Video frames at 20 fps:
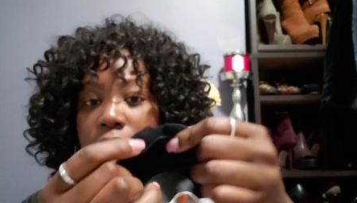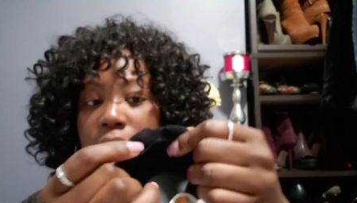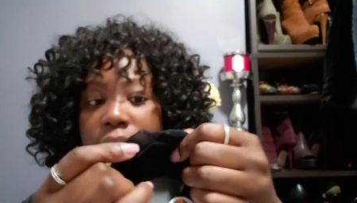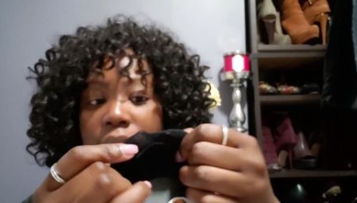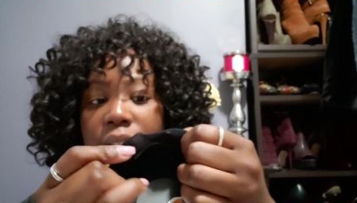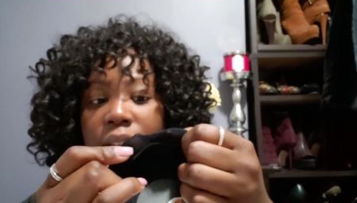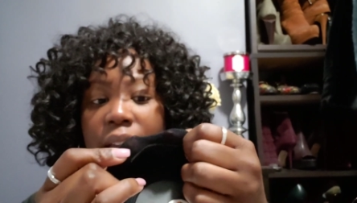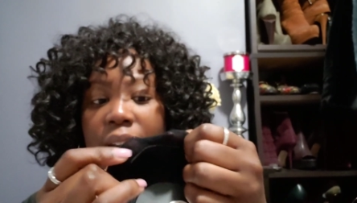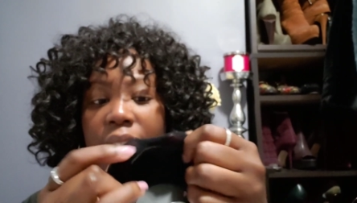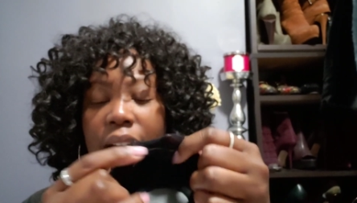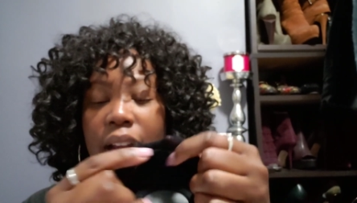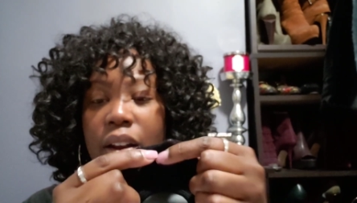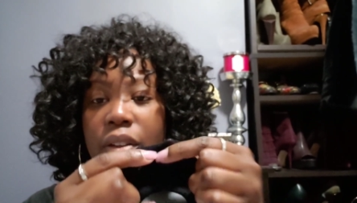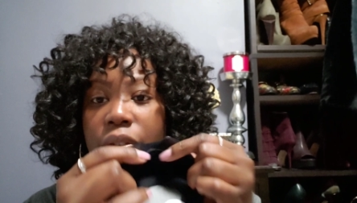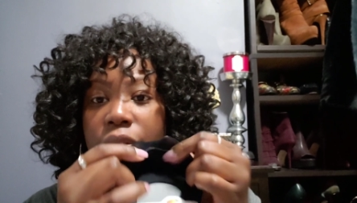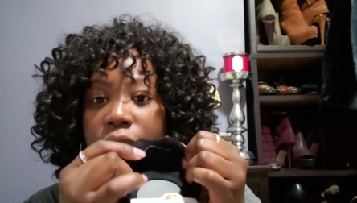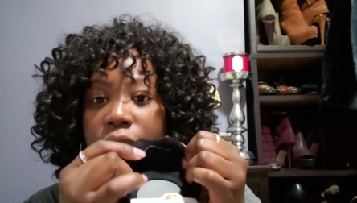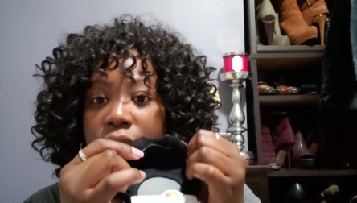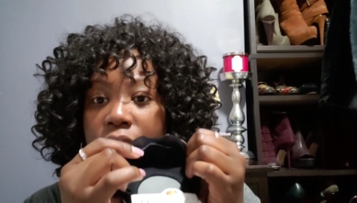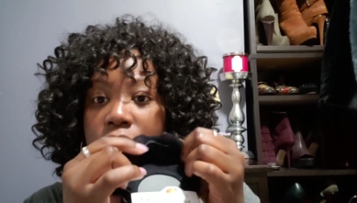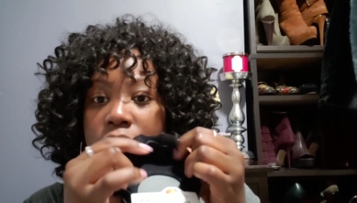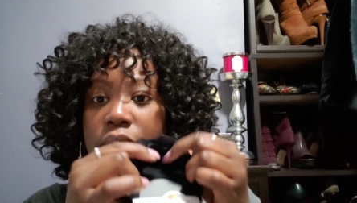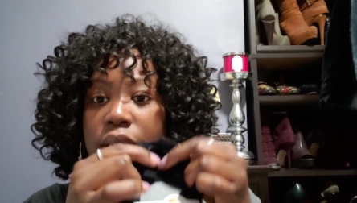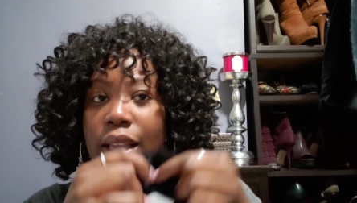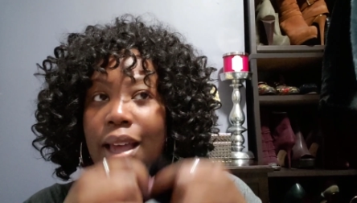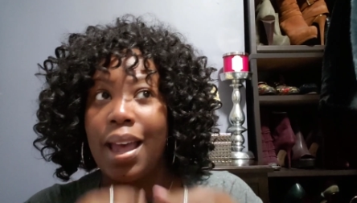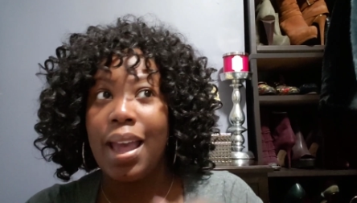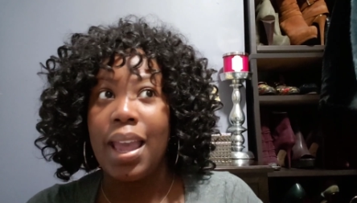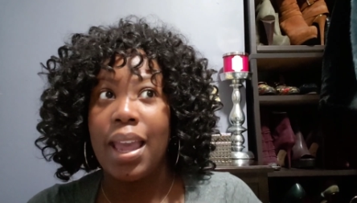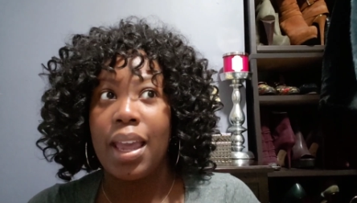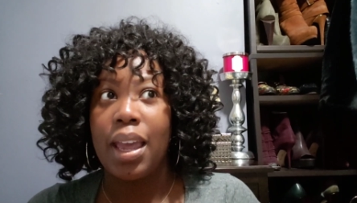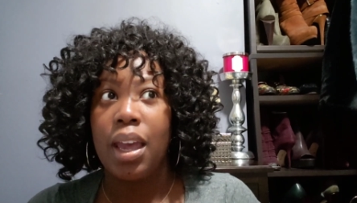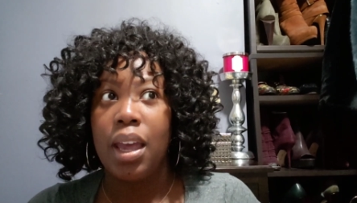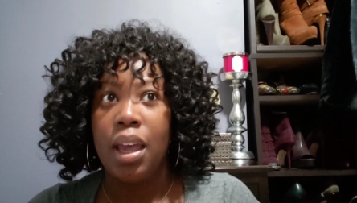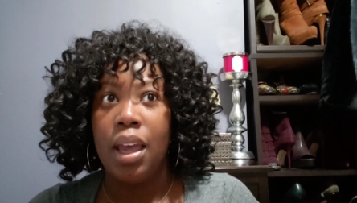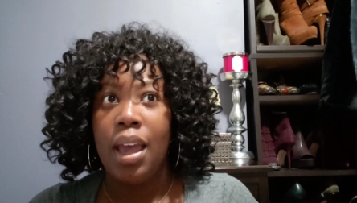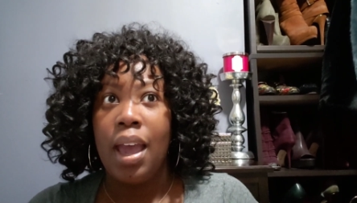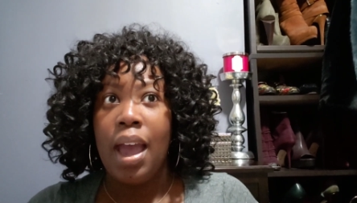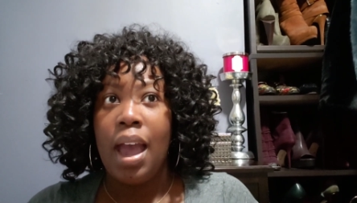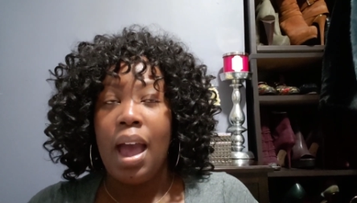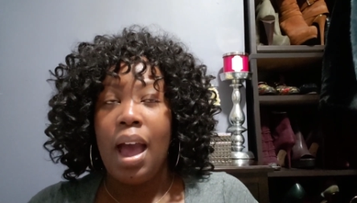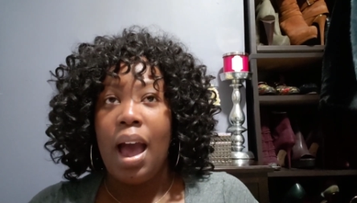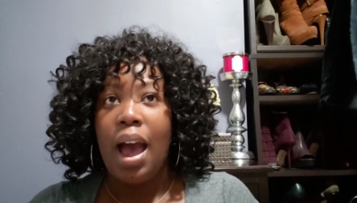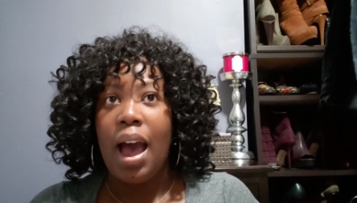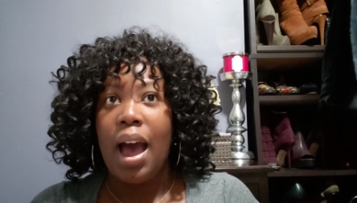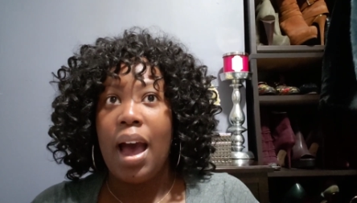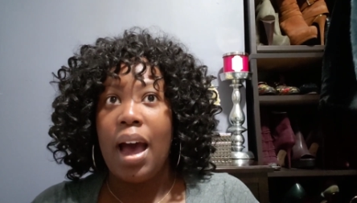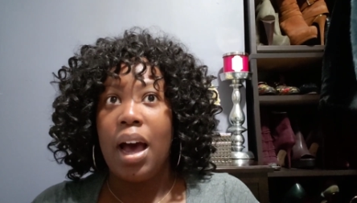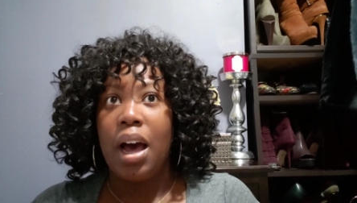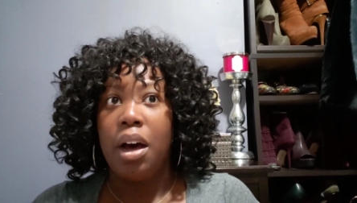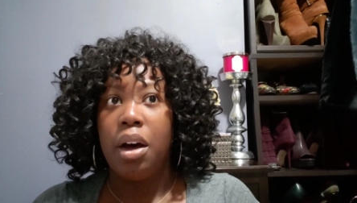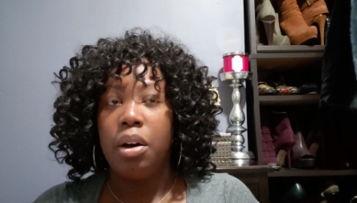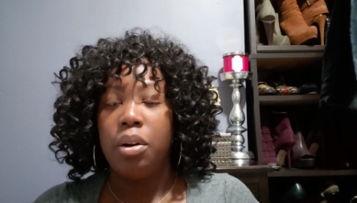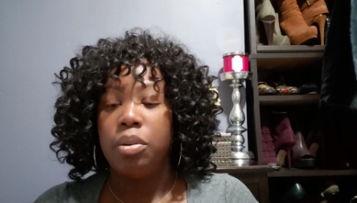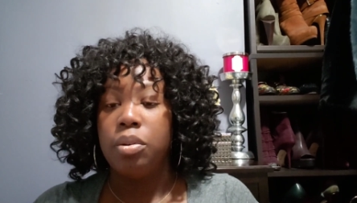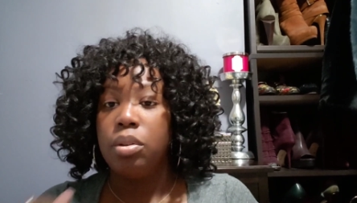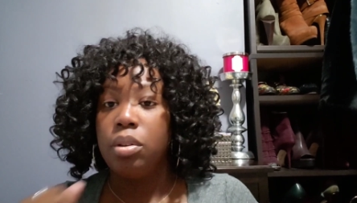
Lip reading: It kind of feels like how,